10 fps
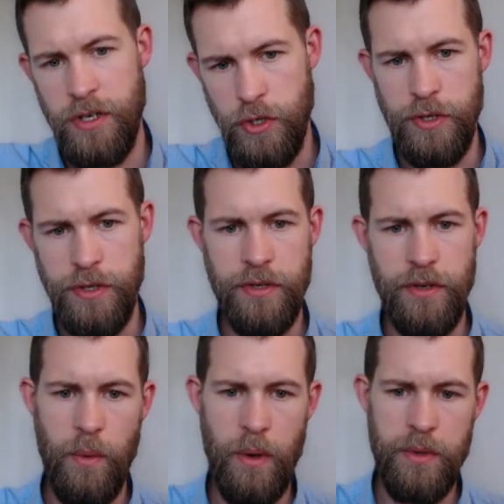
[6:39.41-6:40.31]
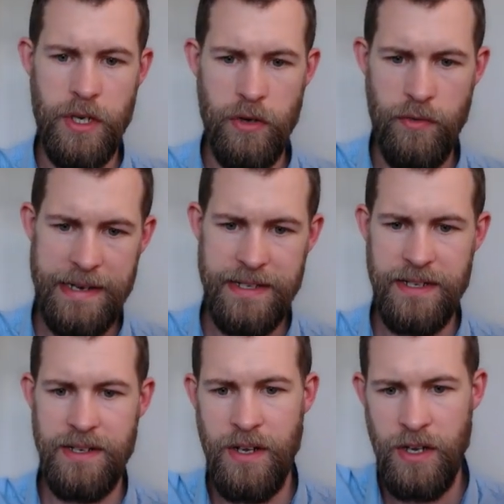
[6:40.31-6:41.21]
good or what would correct
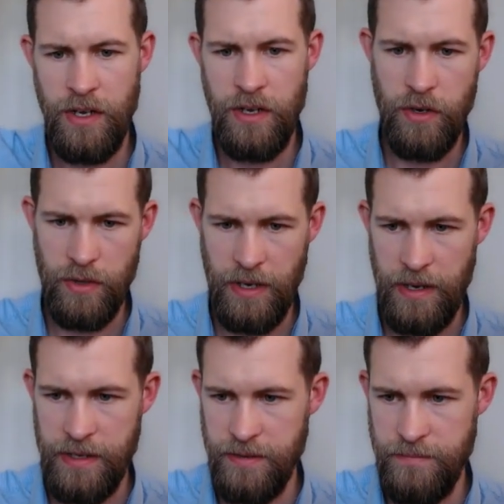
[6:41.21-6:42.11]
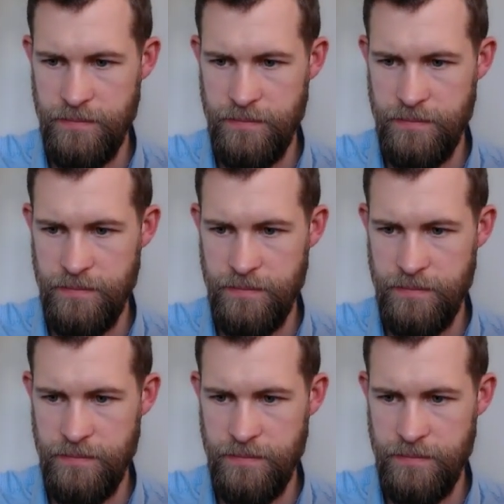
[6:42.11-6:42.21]
look like.